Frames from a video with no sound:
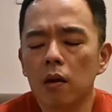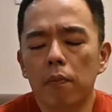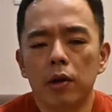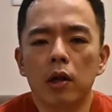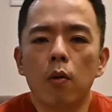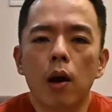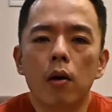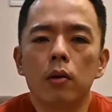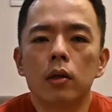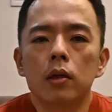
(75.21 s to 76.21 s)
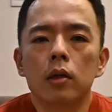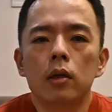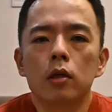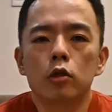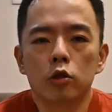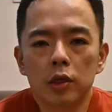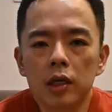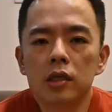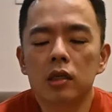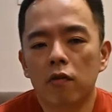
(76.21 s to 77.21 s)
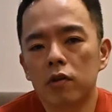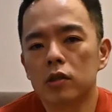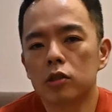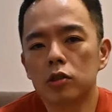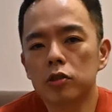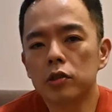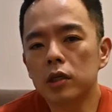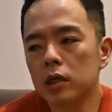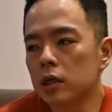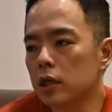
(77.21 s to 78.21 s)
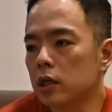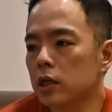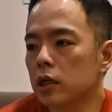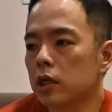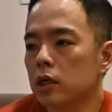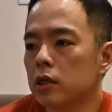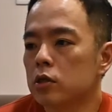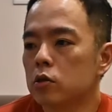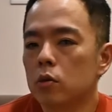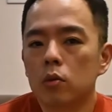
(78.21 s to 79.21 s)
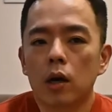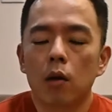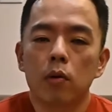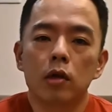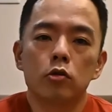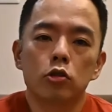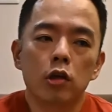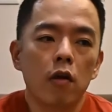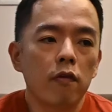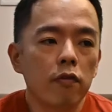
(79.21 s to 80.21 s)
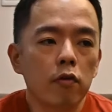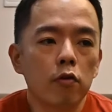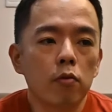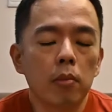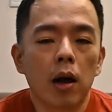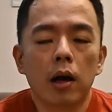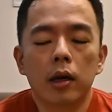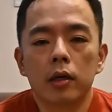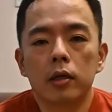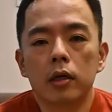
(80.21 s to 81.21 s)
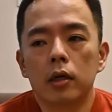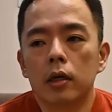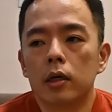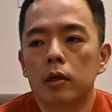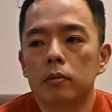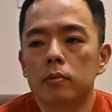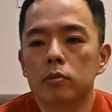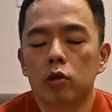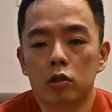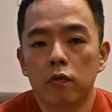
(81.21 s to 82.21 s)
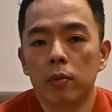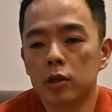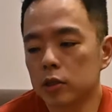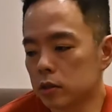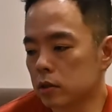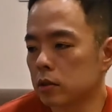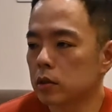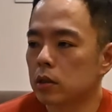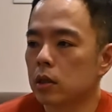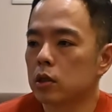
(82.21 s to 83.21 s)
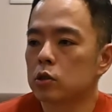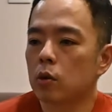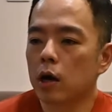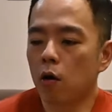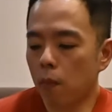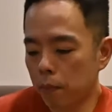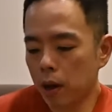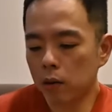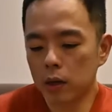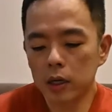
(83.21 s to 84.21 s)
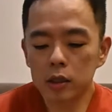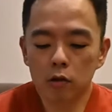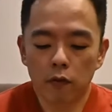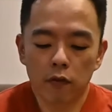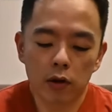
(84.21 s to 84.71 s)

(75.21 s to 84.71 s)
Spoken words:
pretty well 3 years after the surgery. So I would like to share with you my transformation. So I compiled a list of